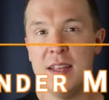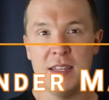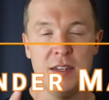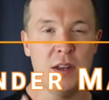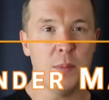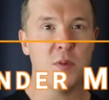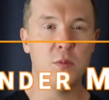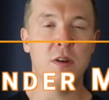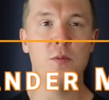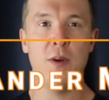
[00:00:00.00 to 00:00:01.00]
the number
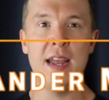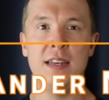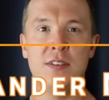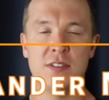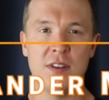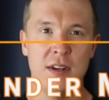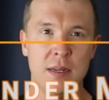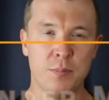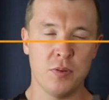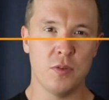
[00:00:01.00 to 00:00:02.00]
one way to start
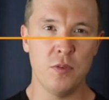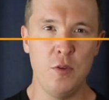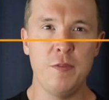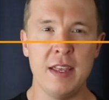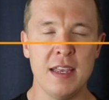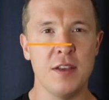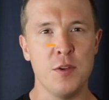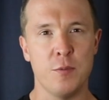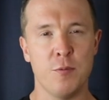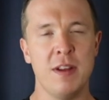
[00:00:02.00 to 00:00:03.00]
improving
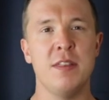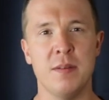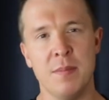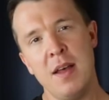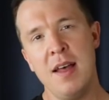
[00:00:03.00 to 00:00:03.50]
your rhythm